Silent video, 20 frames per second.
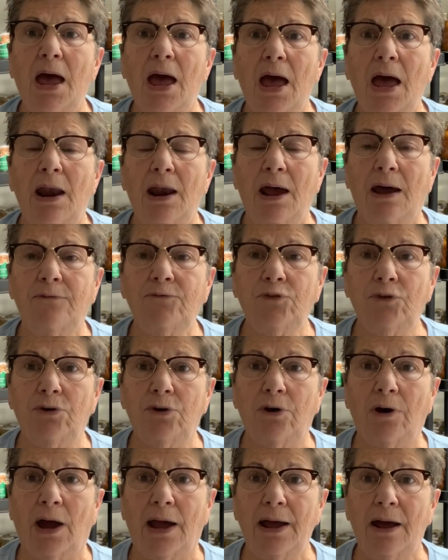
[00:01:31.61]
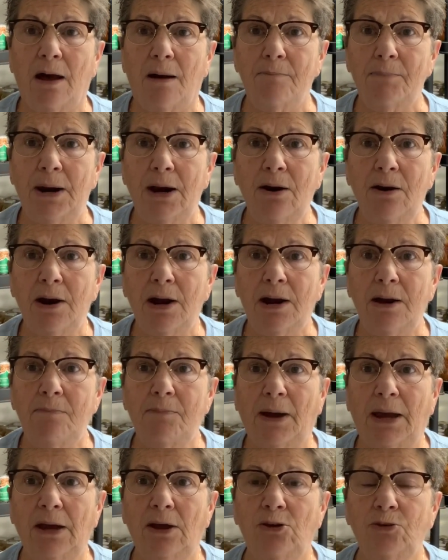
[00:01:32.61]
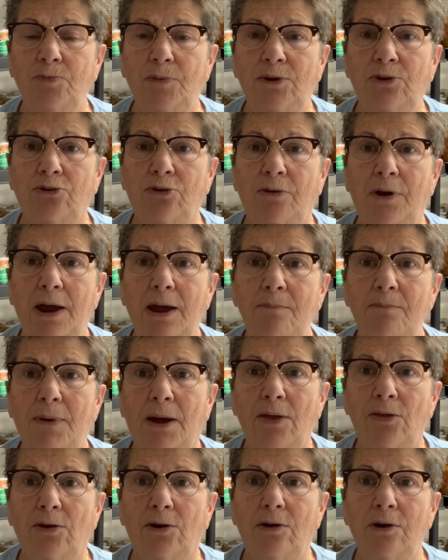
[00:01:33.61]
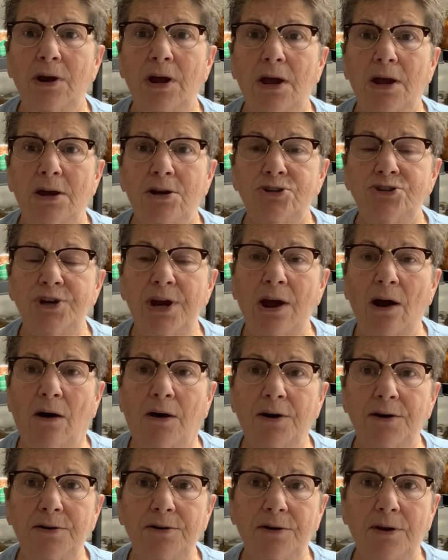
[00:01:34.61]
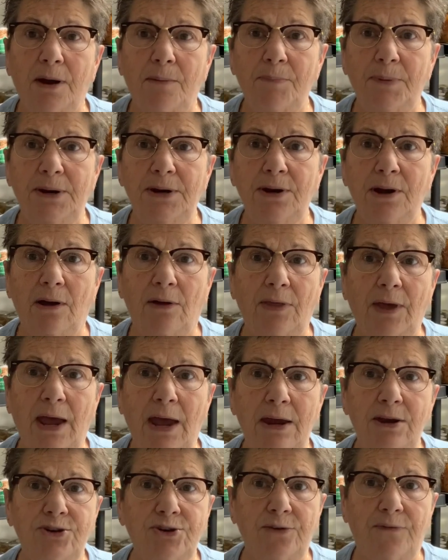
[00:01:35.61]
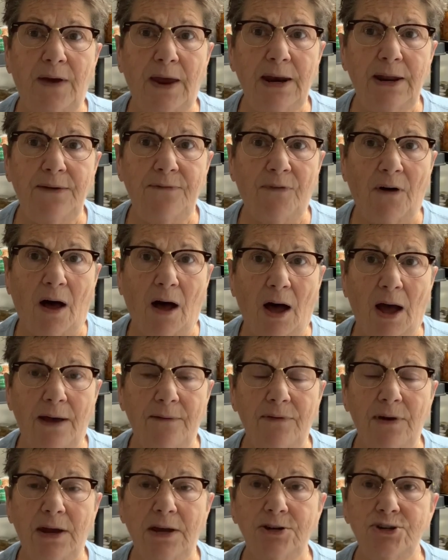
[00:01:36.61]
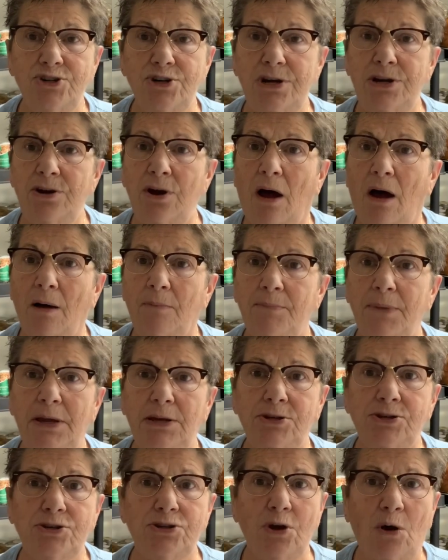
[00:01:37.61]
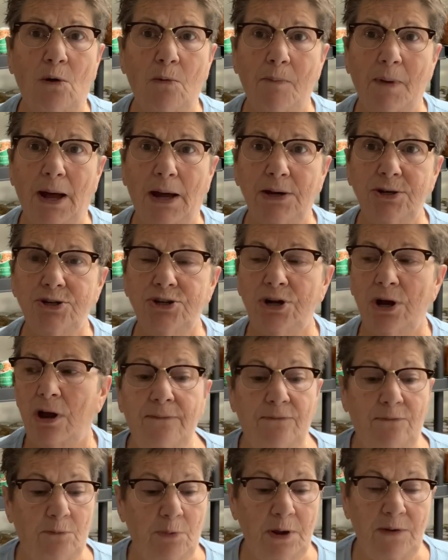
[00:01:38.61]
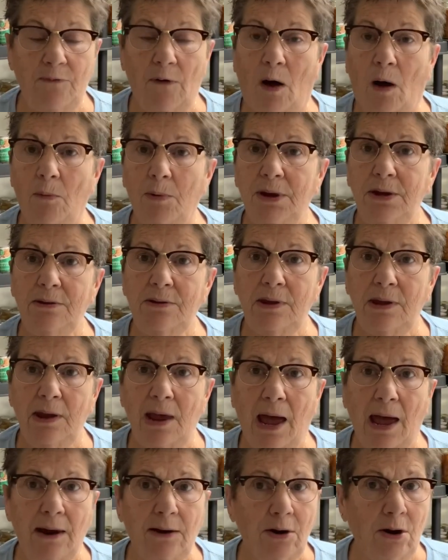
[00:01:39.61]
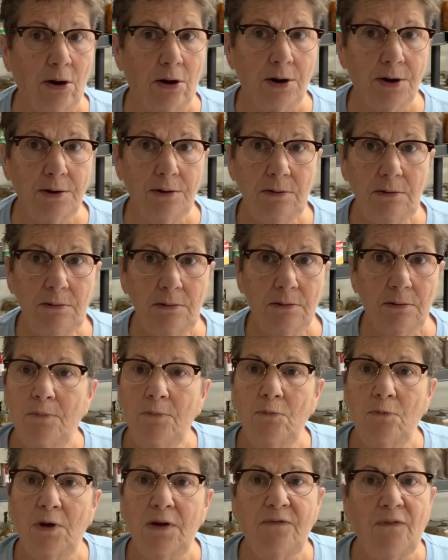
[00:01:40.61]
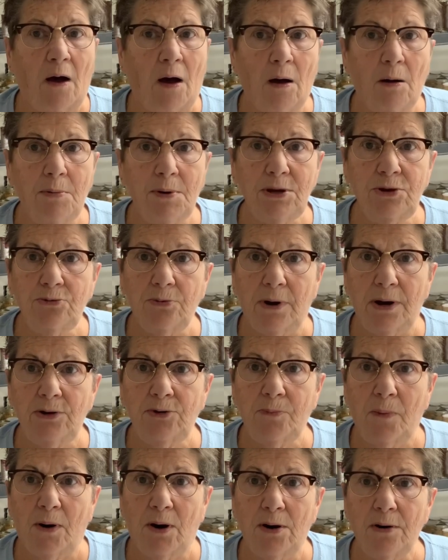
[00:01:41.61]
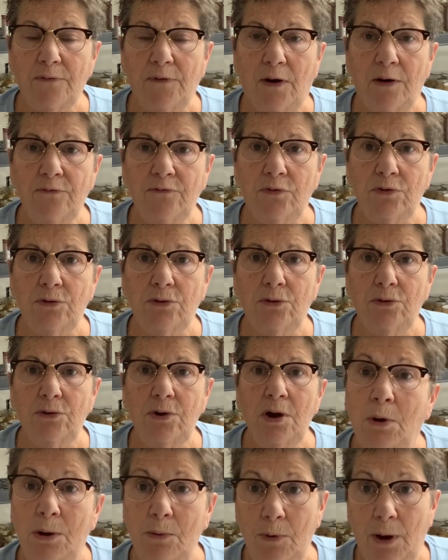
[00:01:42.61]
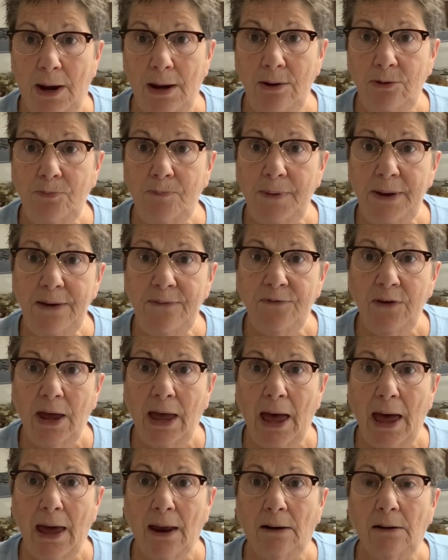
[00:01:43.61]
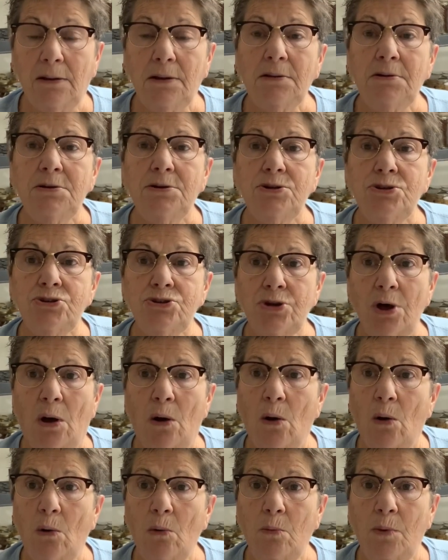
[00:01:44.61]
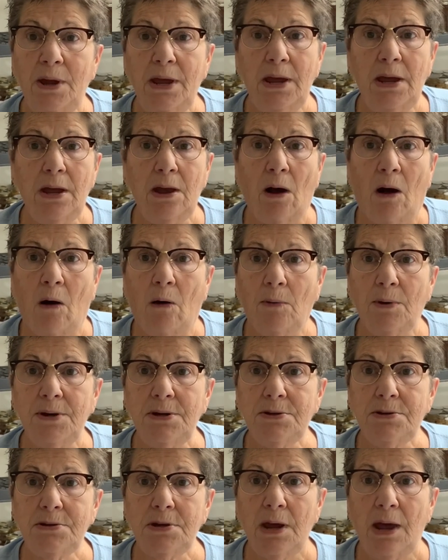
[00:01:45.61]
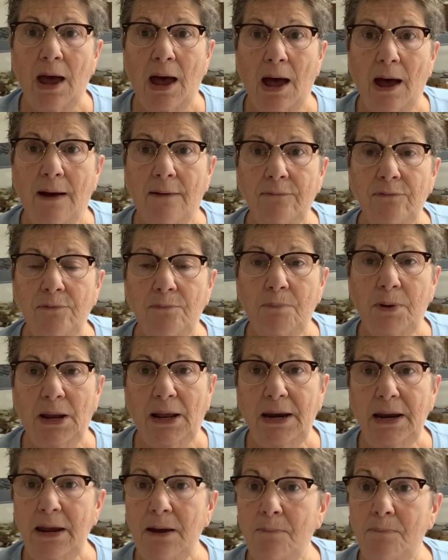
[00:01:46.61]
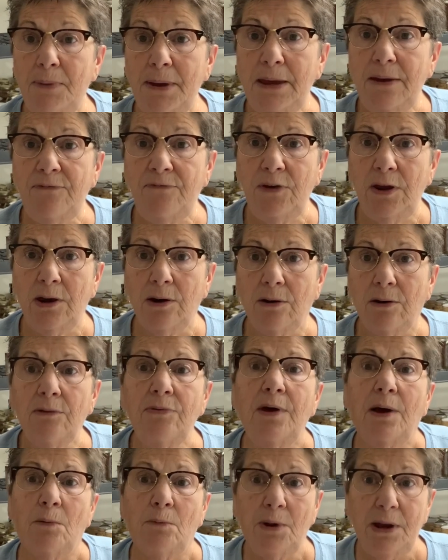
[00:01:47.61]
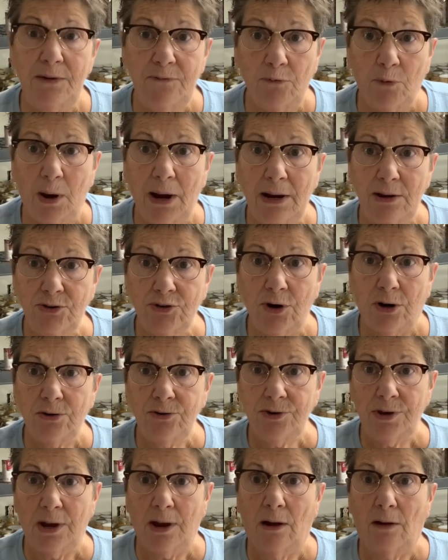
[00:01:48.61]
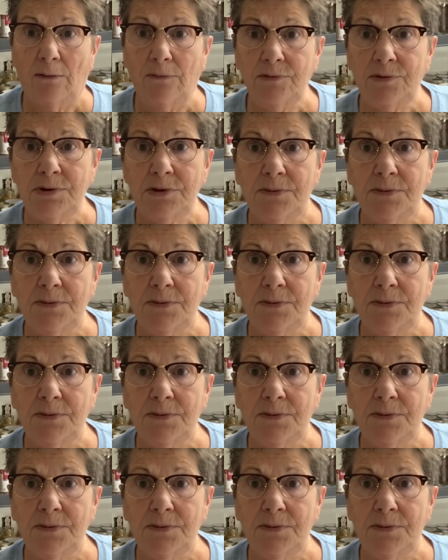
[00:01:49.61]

And after I got married, my husband's grandmother, she gardened up until the age of 85, and she taught me so much. We've always had a garden. We've always raised part of our food. We raise beef cattle, so we always have plenty of beef here that we've raised ourselves.